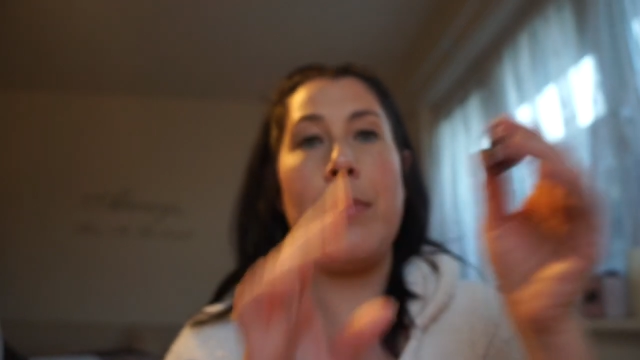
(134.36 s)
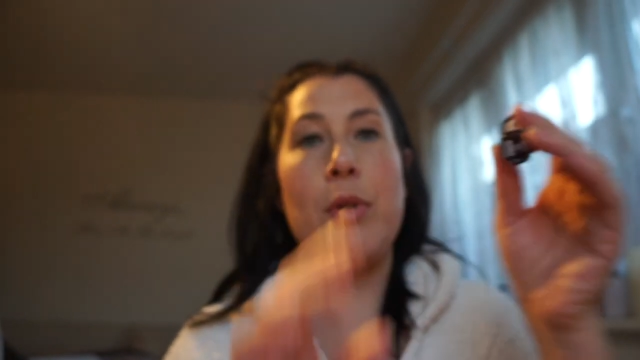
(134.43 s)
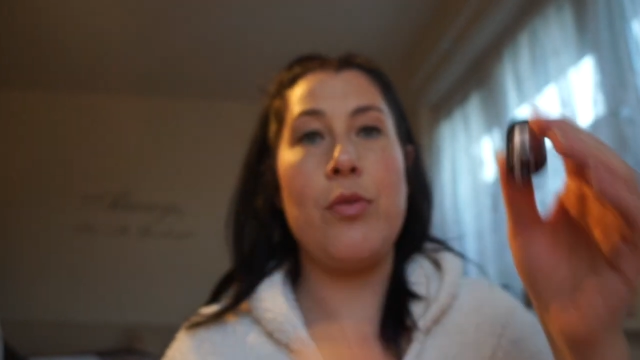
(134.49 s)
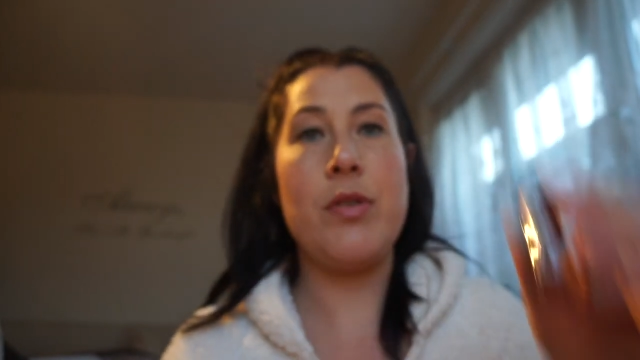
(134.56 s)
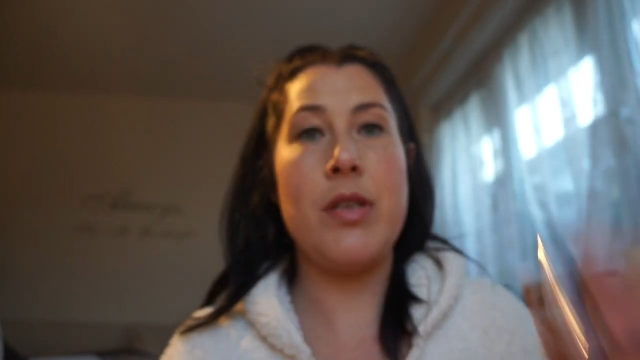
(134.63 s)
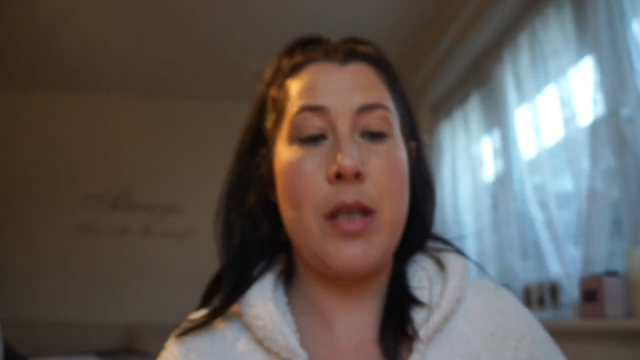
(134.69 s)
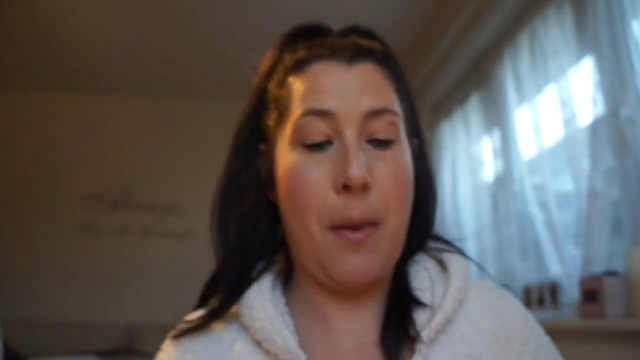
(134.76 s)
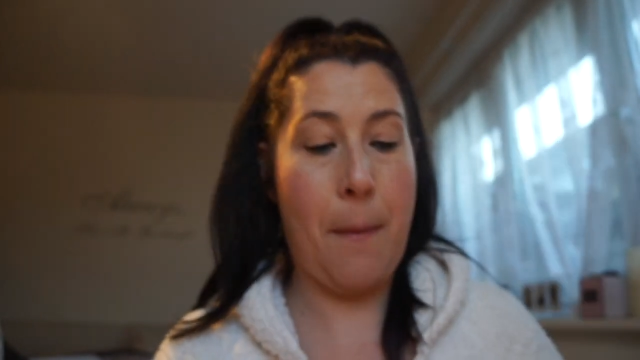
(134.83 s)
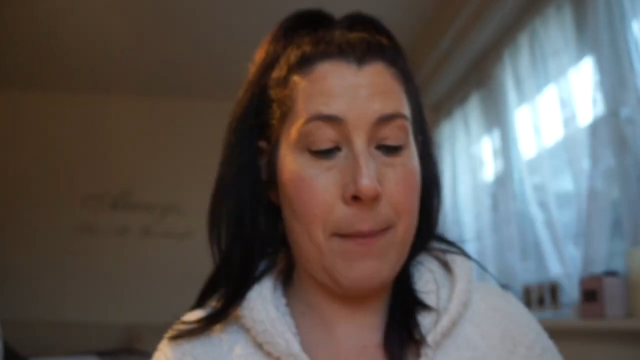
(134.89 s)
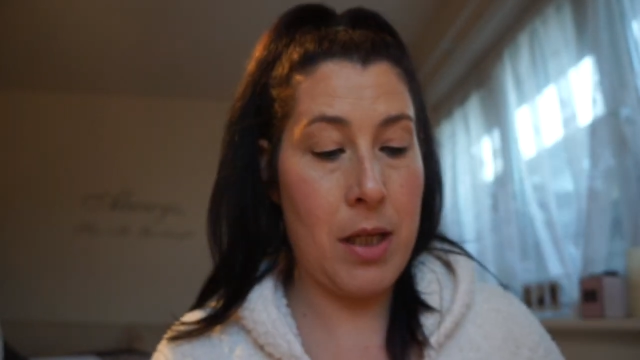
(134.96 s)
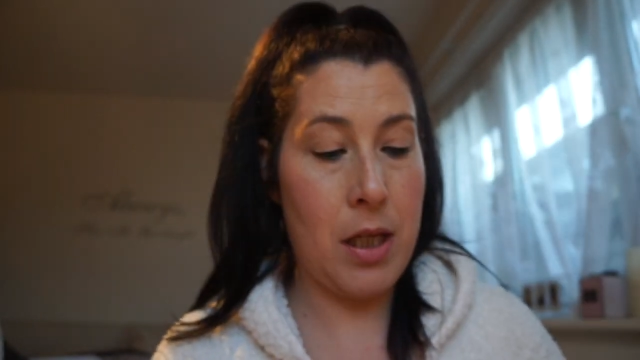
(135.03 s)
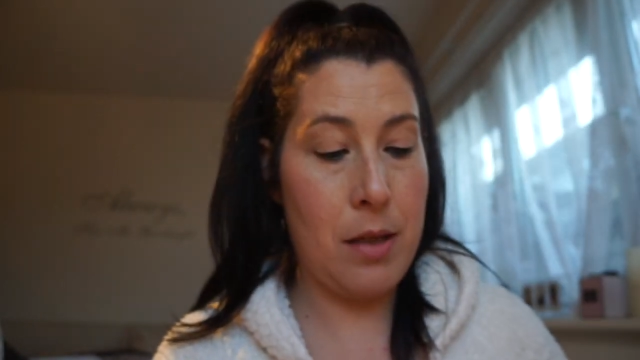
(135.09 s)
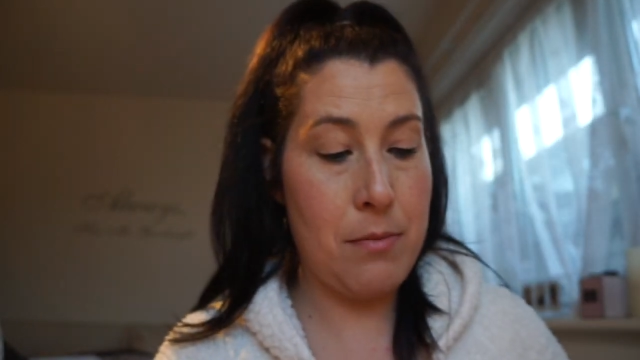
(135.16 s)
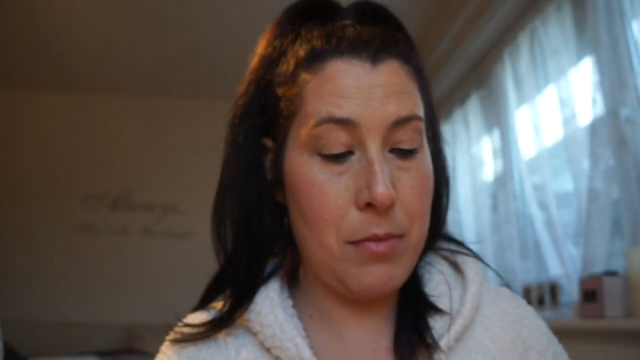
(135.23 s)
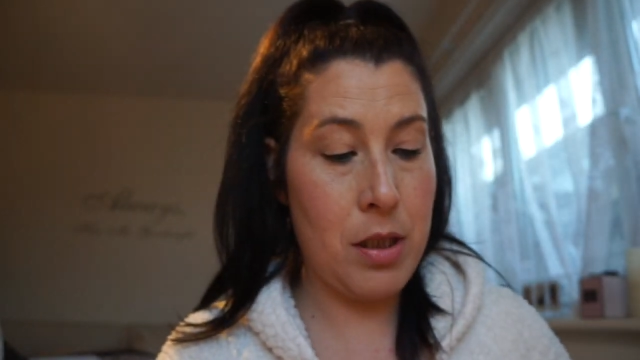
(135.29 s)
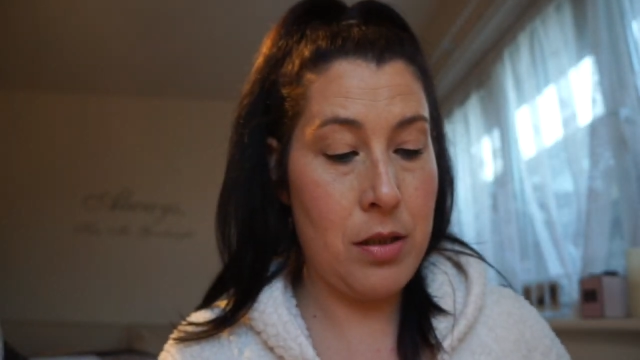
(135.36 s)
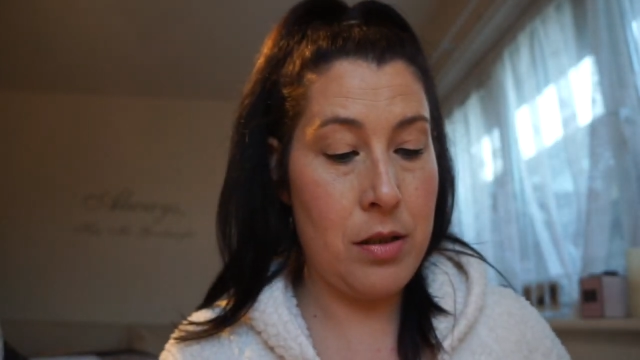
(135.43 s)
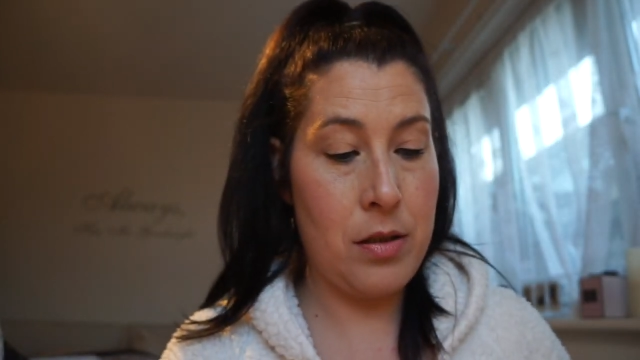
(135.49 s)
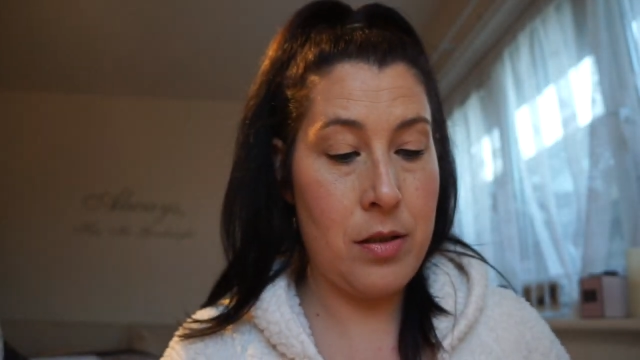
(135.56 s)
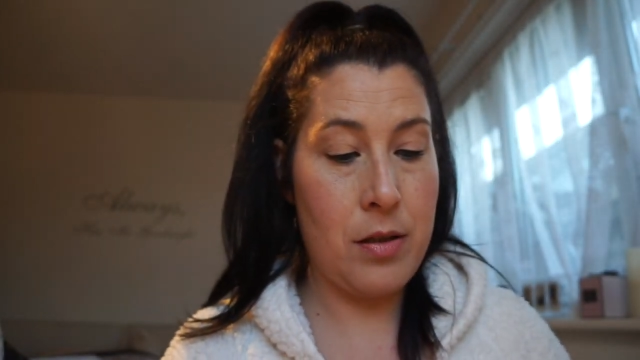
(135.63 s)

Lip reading: Beauty Beam.